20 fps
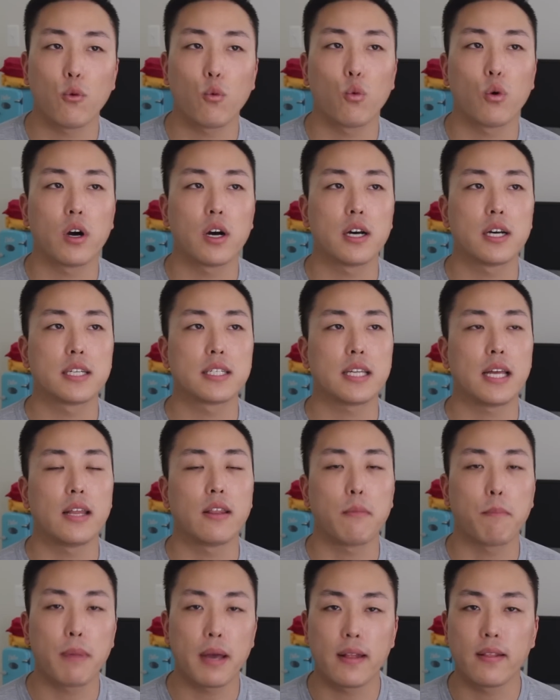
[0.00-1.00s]
was
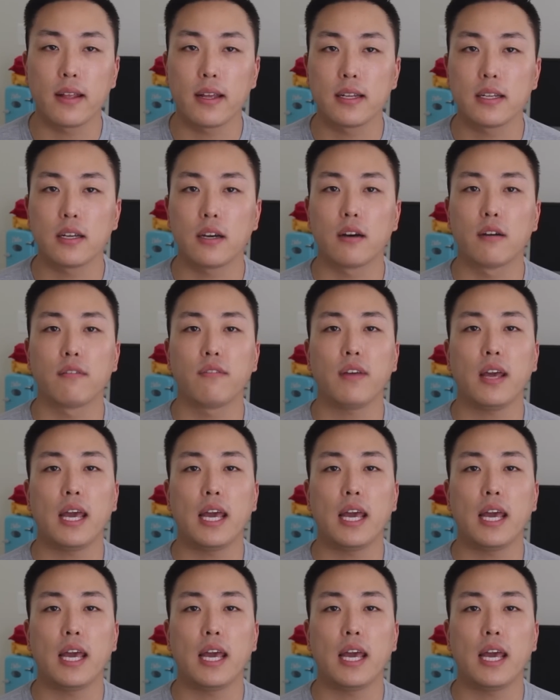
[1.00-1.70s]
independent of